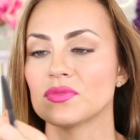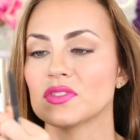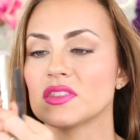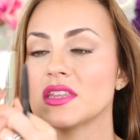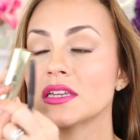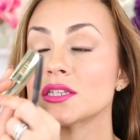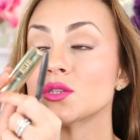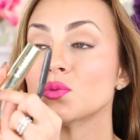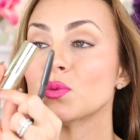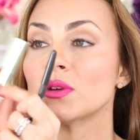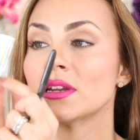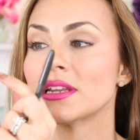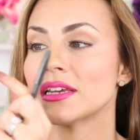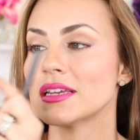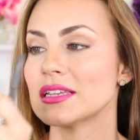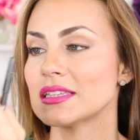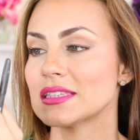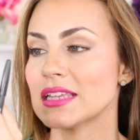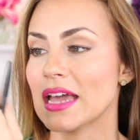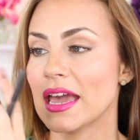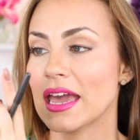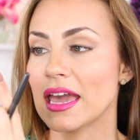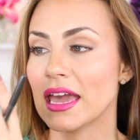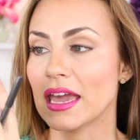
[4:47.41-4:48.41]
This one
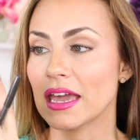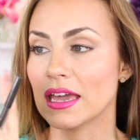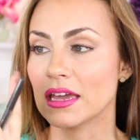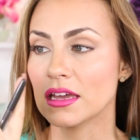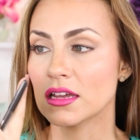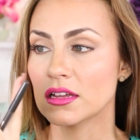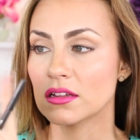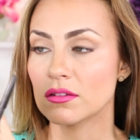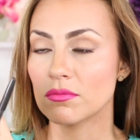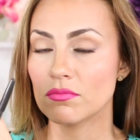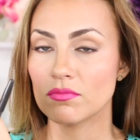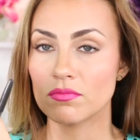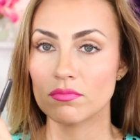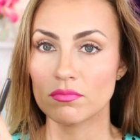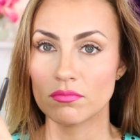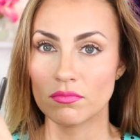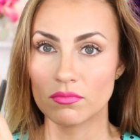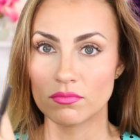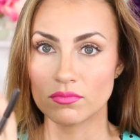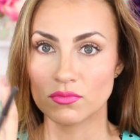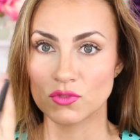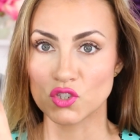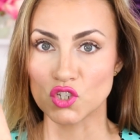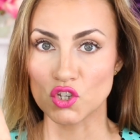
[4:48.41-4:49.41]
is a
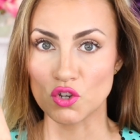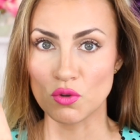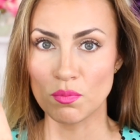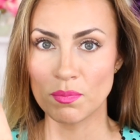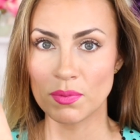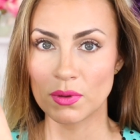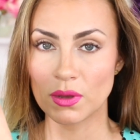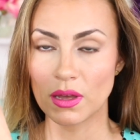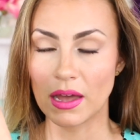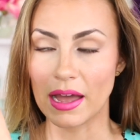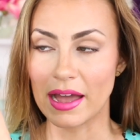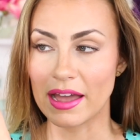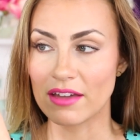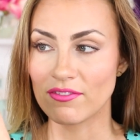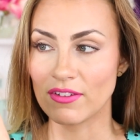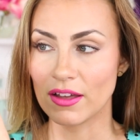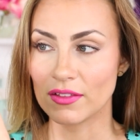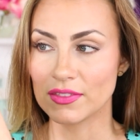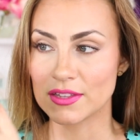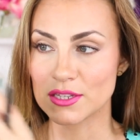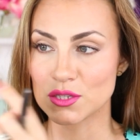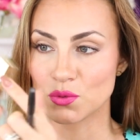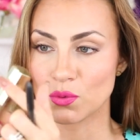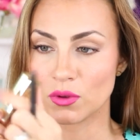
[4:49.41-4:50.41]
dupe. I
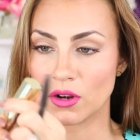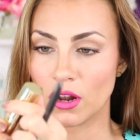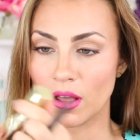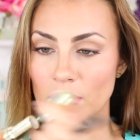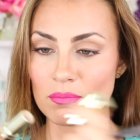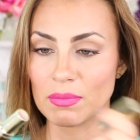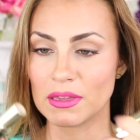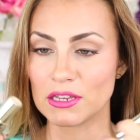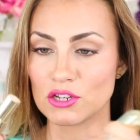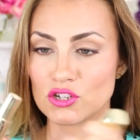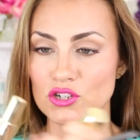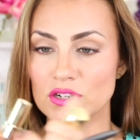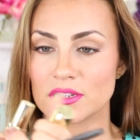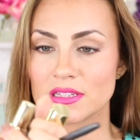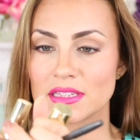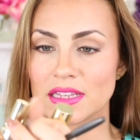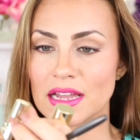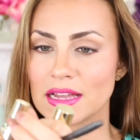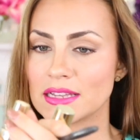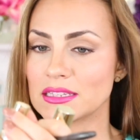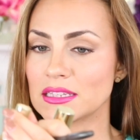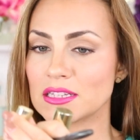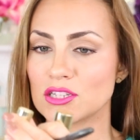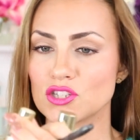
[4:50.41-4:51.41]
found this one on
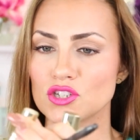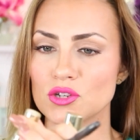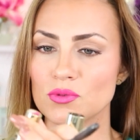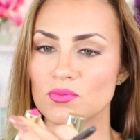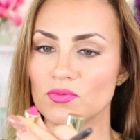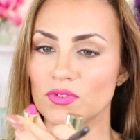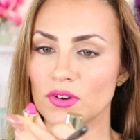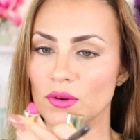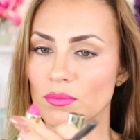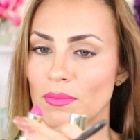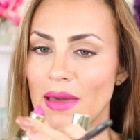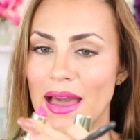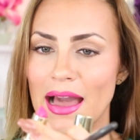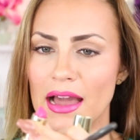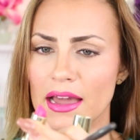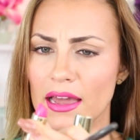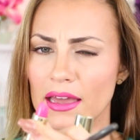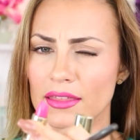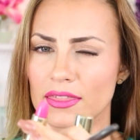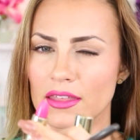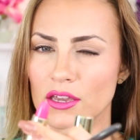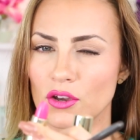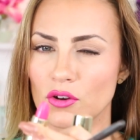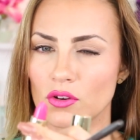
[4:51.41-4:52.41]
Pinterest as a dupe for
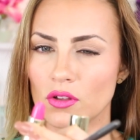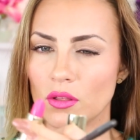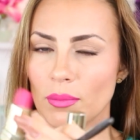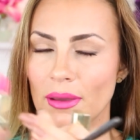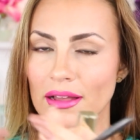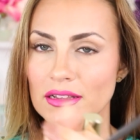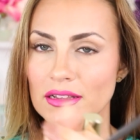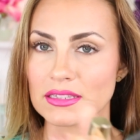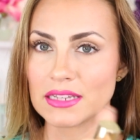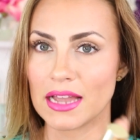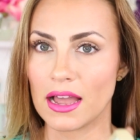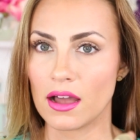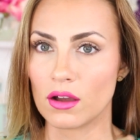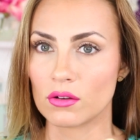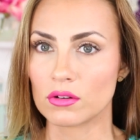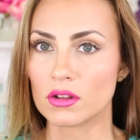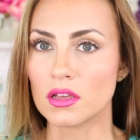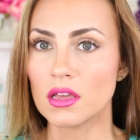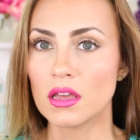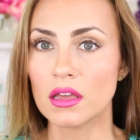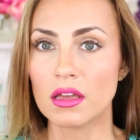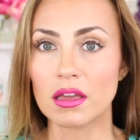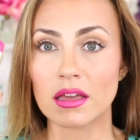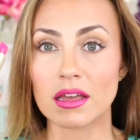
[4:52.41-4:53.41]
MAC, I think Girl About Town.
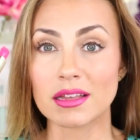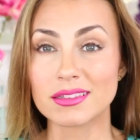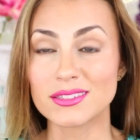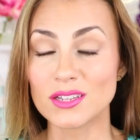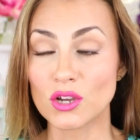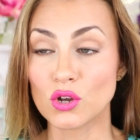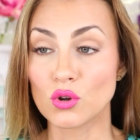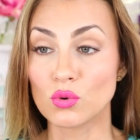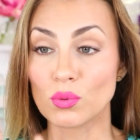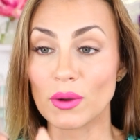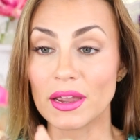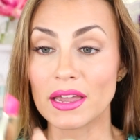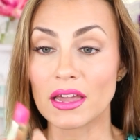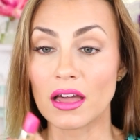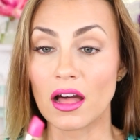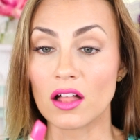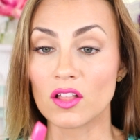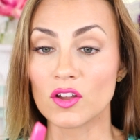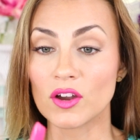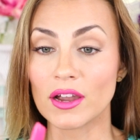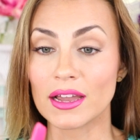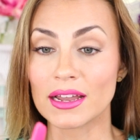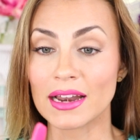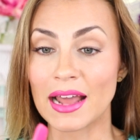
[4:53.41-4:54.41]
It's a great
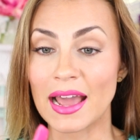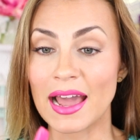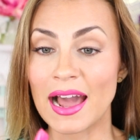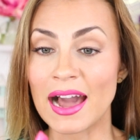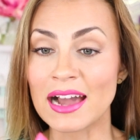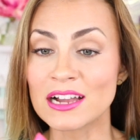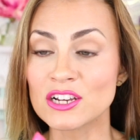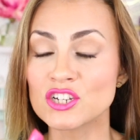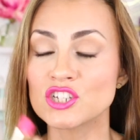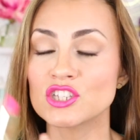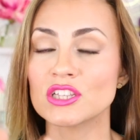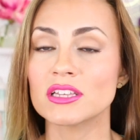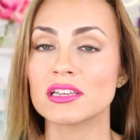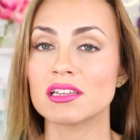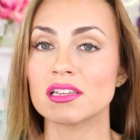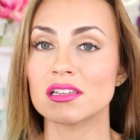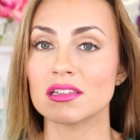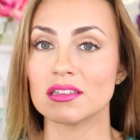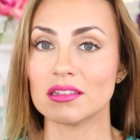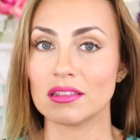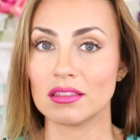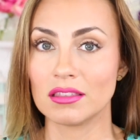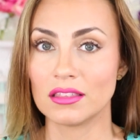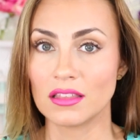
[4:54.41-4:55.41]
color, and I actually
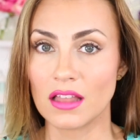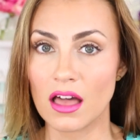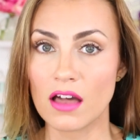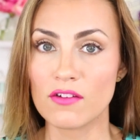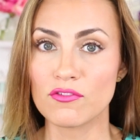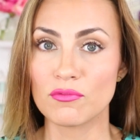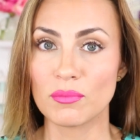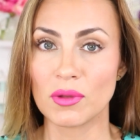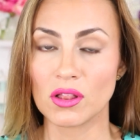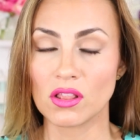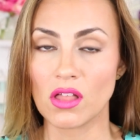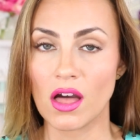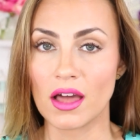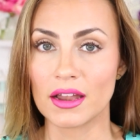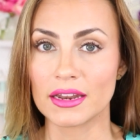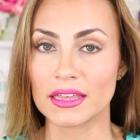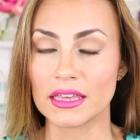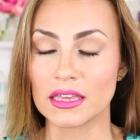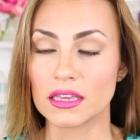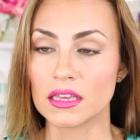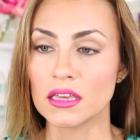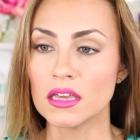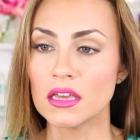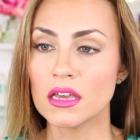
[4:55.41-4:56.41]
love
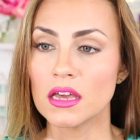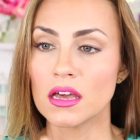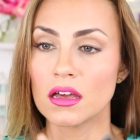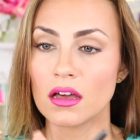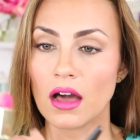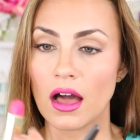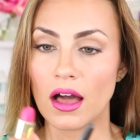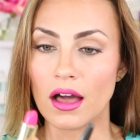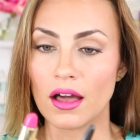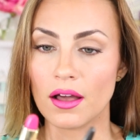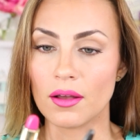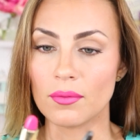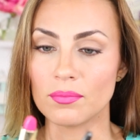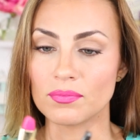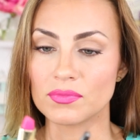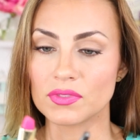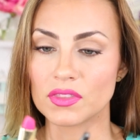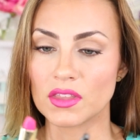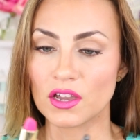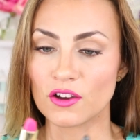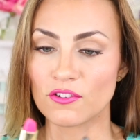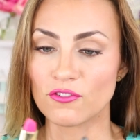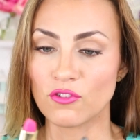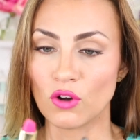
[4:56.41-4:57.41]
Milani,
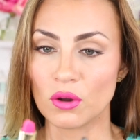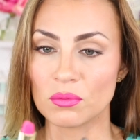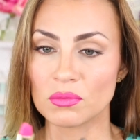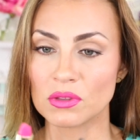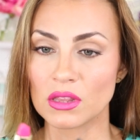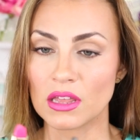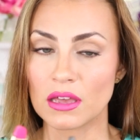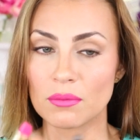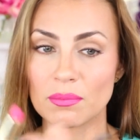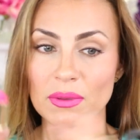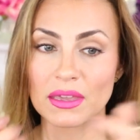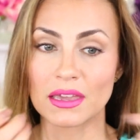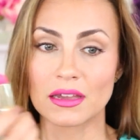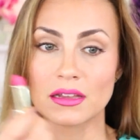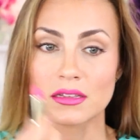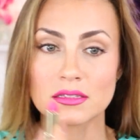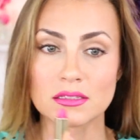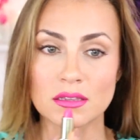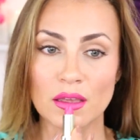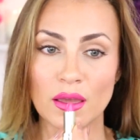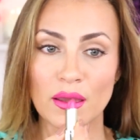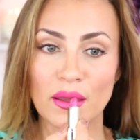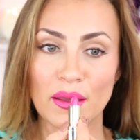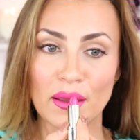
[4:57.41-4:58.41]
their formula, because